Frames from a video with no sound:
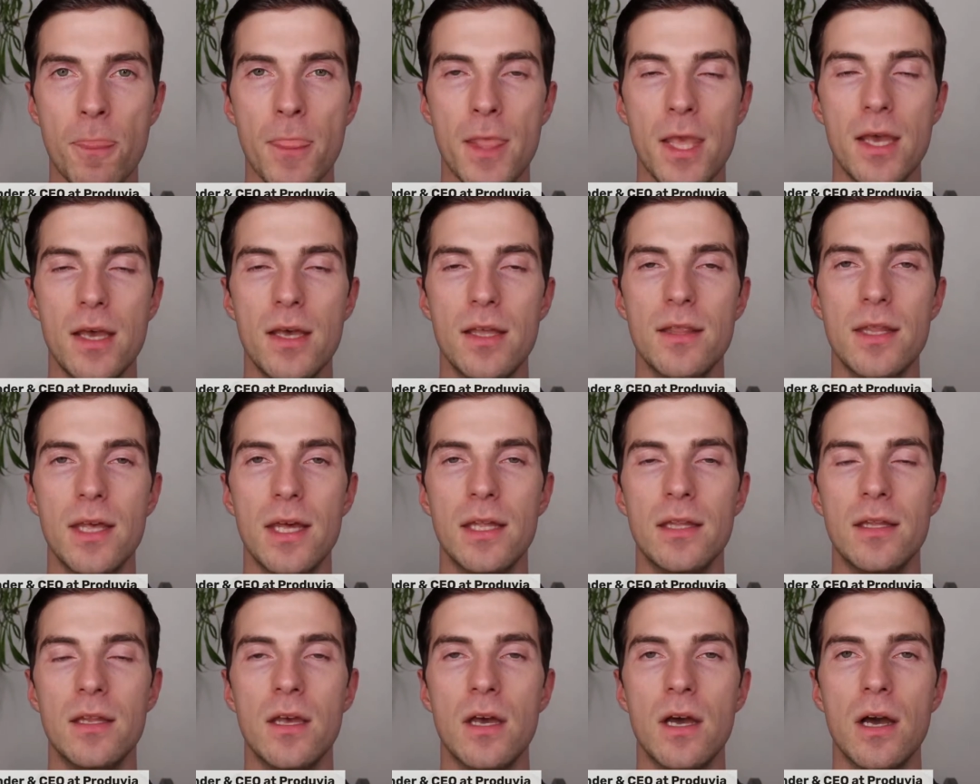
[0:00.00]

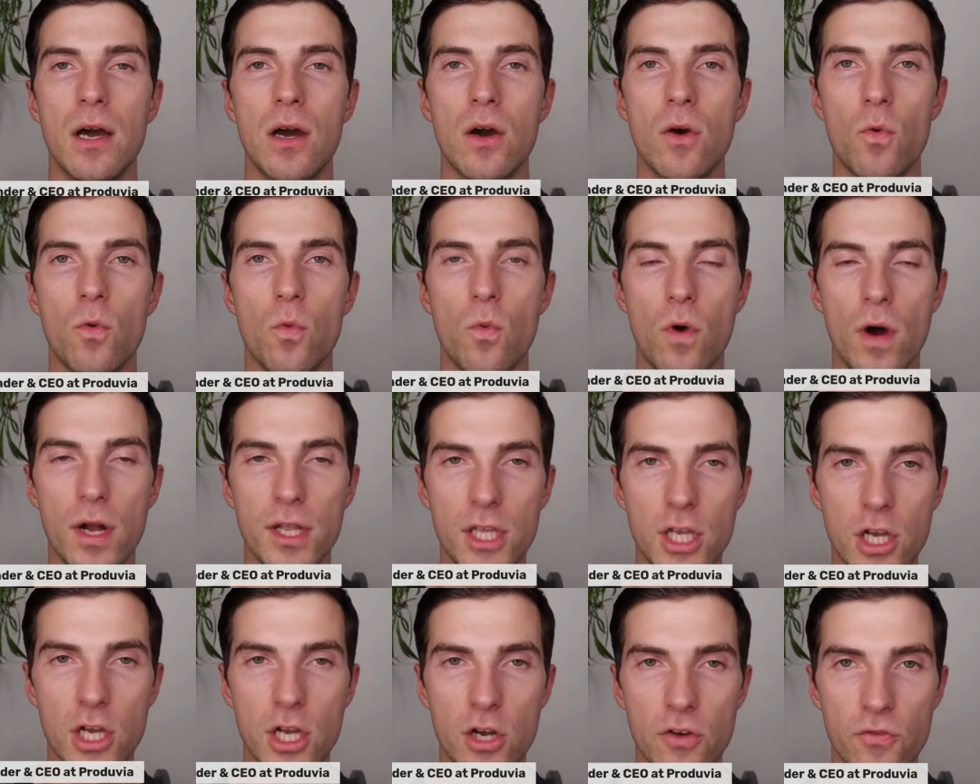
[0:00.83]
then 1
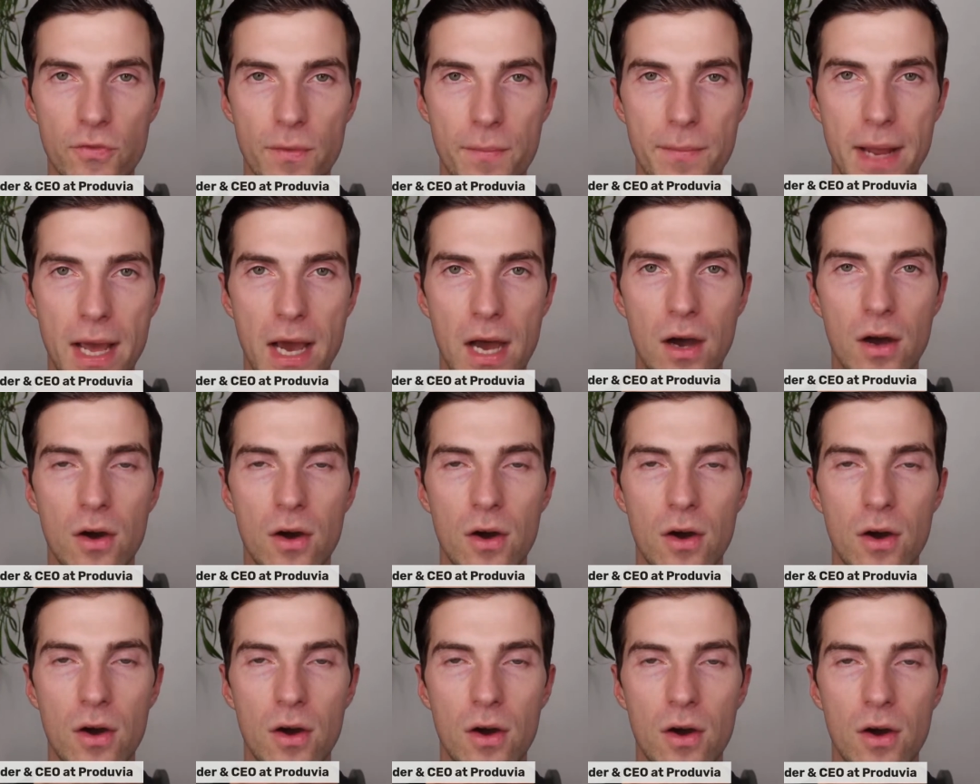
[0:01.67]
year from now,
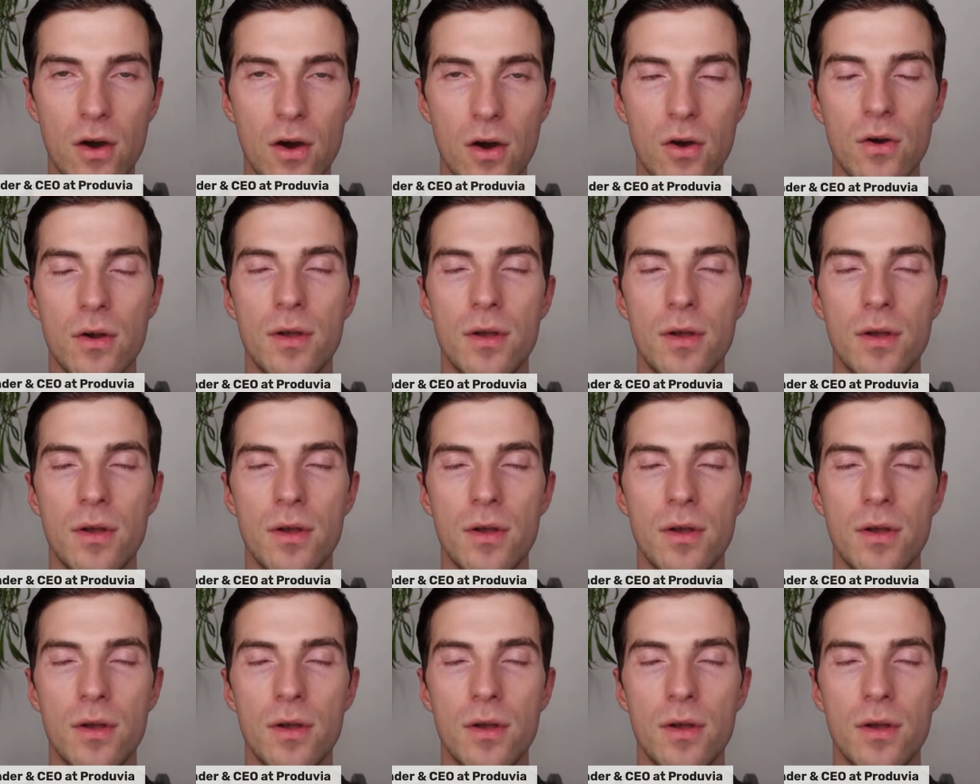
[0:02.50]
2